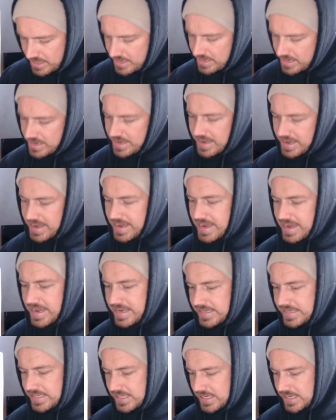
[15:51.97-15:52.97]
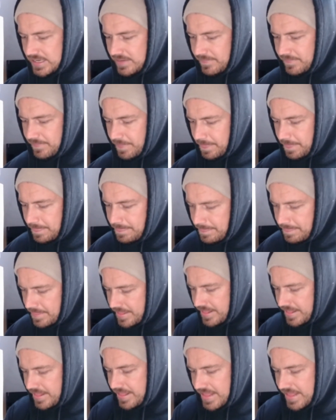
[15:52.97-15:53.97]
And
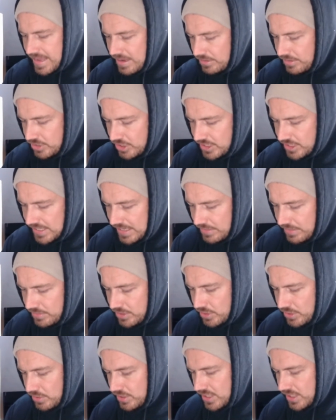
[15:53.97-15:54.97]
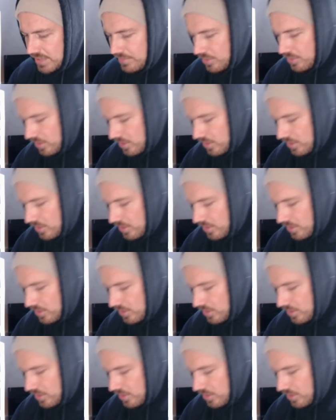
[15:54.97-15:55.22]
now just down to some of